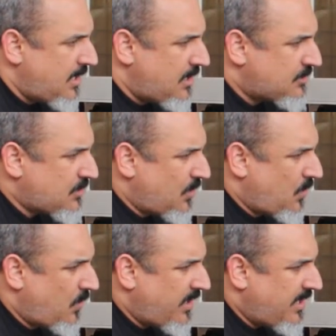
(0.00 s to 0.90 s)

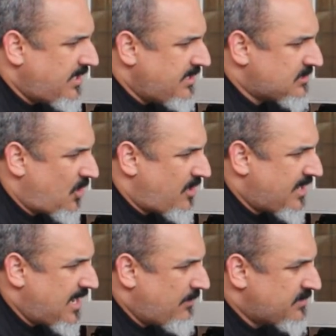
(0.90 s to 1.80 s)
So he saw
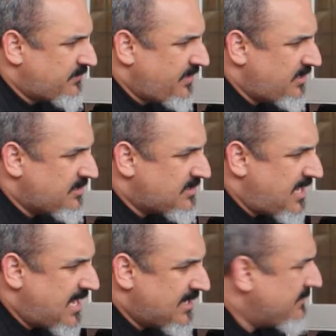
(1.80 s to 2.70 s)
that I was feeling
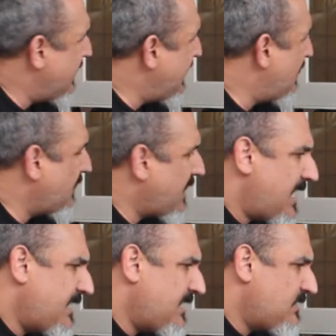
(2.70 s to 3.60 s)
sad and down,
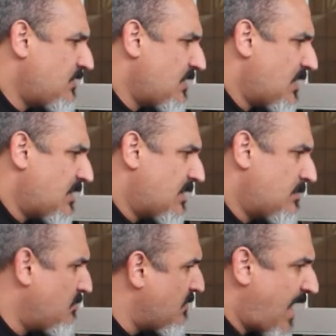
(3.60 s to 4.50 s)
and
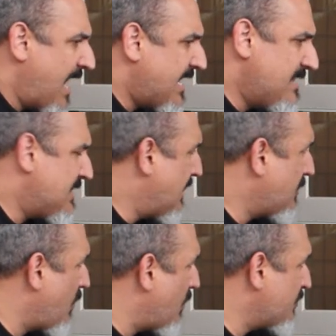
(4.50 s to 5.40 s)
I didn't
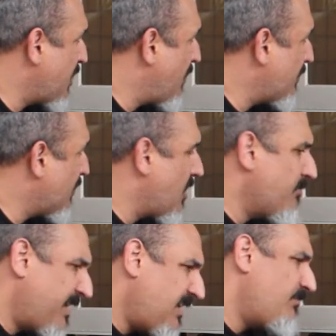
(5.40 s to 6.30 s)
tell him what was going
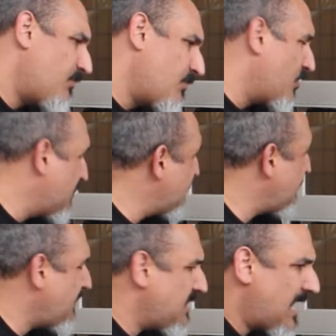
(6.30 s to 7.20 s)
on, but he could
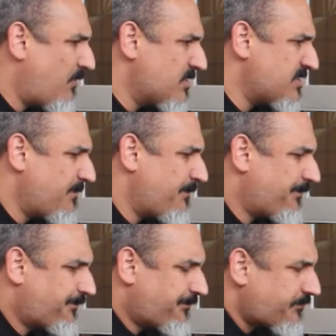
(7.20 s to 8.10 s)
see that I wasn't. Sense
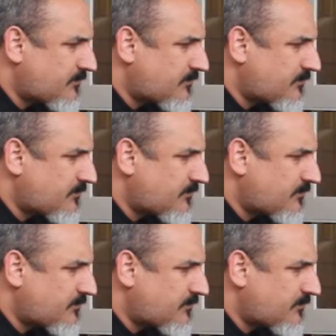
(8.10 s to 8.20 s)
it, right.